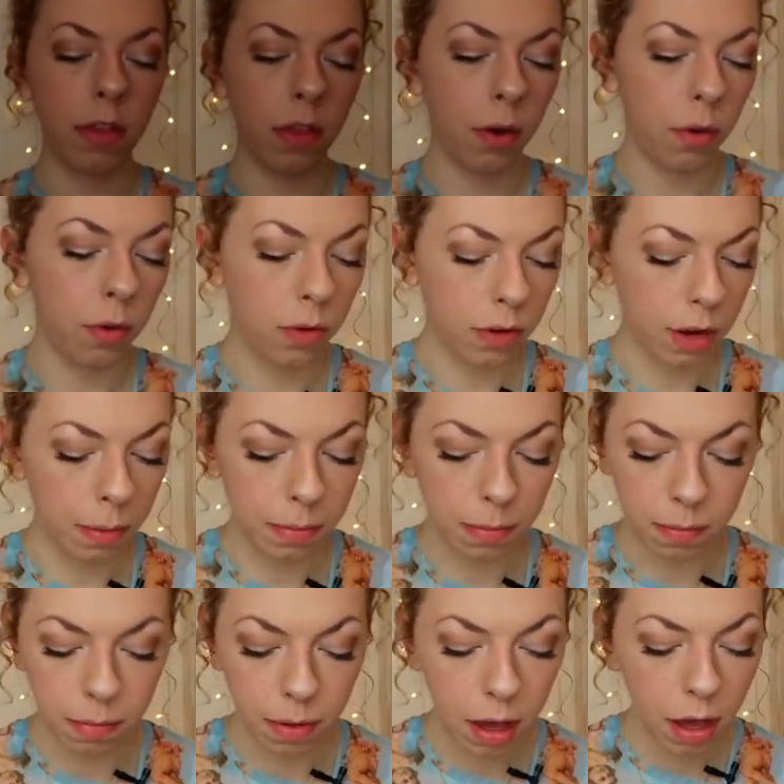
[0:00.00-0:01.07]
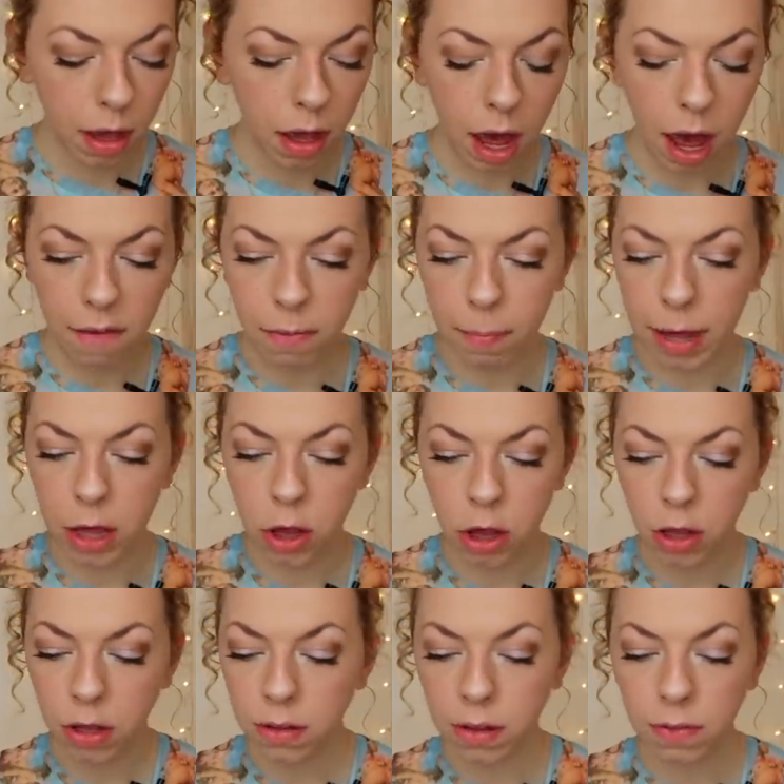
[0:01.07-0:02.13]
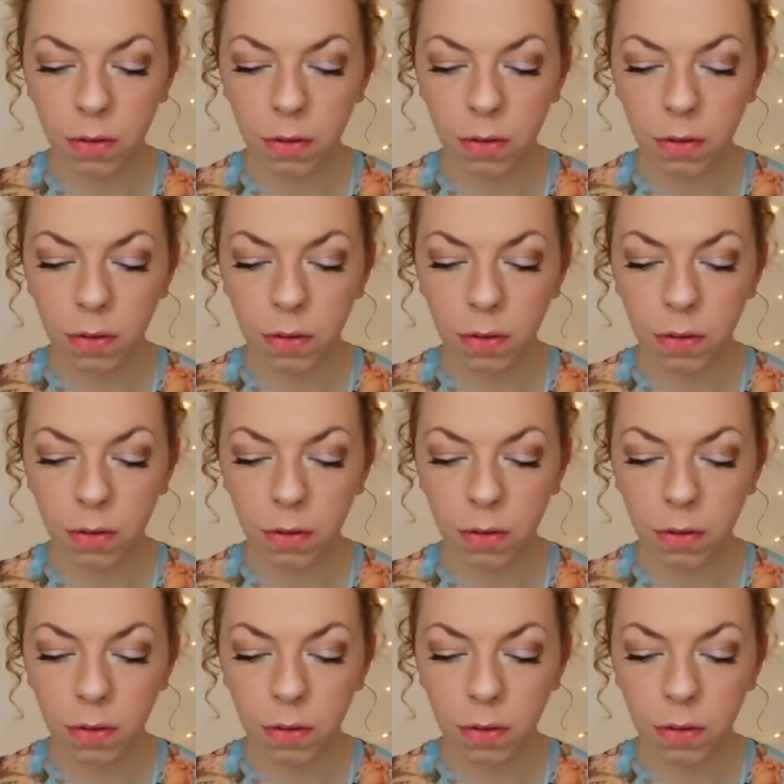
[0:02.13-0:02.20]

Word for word: of those um, affirmations,